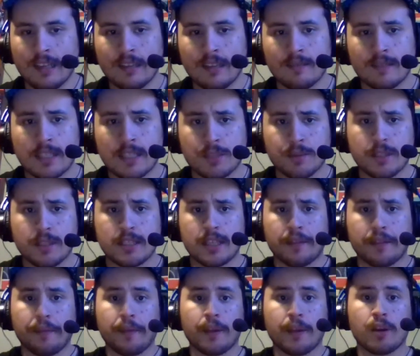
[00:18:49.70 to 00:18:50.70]
this one's a
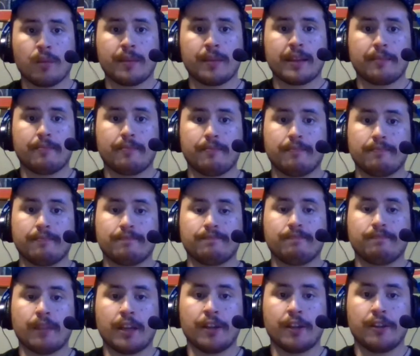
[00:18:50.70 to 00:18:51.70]
little bit
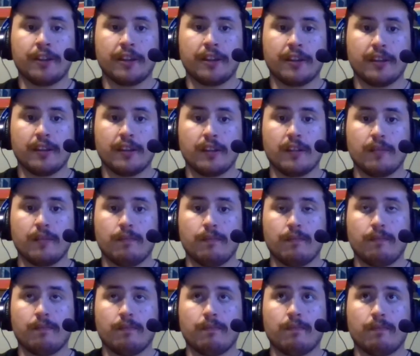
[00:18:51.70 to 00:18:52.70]
better than
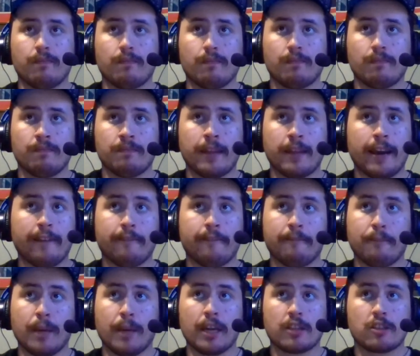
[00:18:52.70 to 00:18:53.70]
not
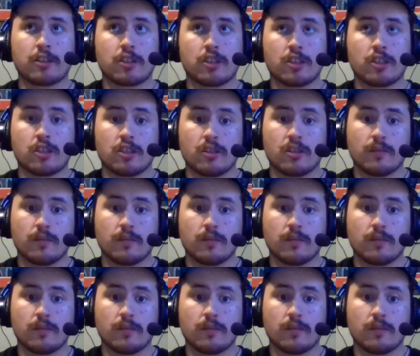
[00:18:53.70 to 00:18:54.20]
much.